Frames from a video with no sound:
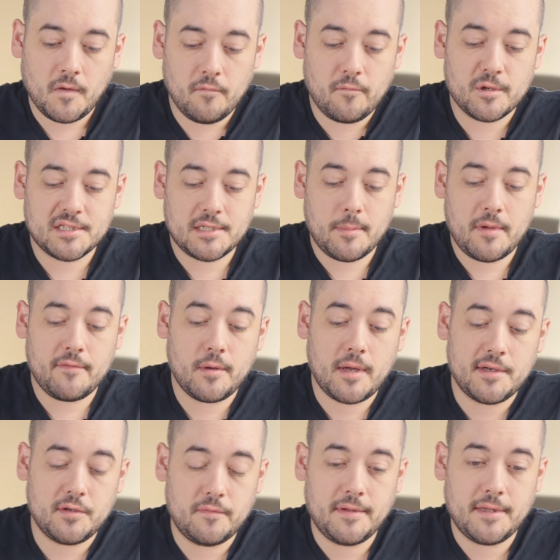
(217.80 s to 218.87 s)
For some of you, I
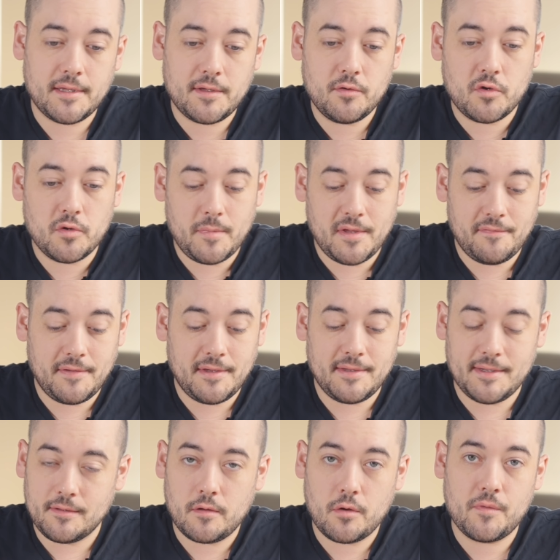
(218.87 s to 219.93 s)
do feel like you could be
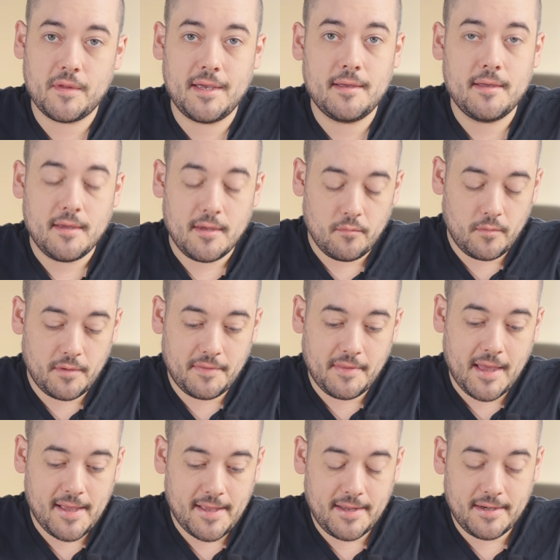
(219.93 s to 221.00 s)
feeling lonely with
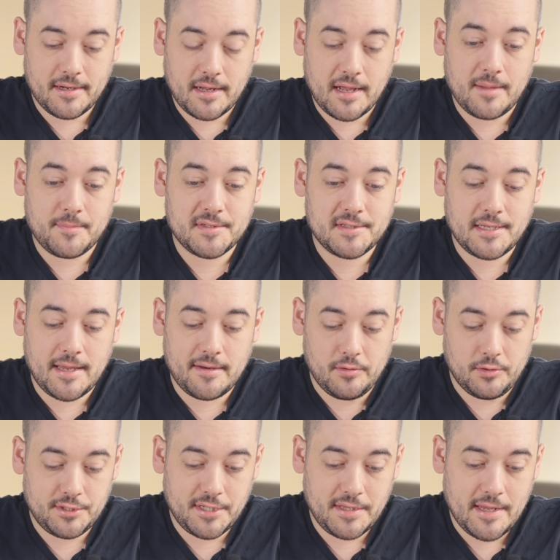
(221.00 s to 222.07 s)
that 8 of Cups
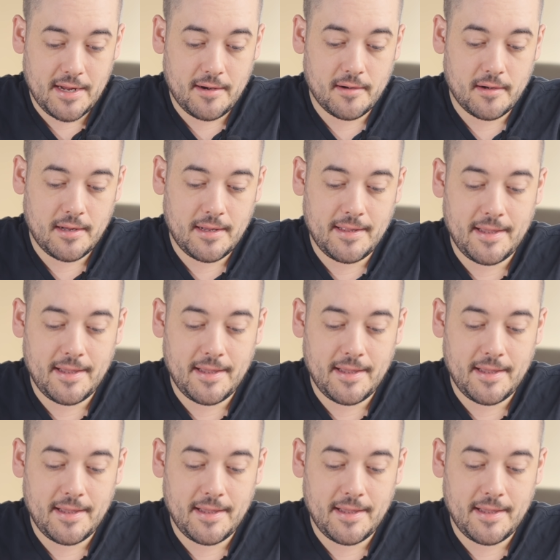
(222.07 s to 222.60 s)
energy there.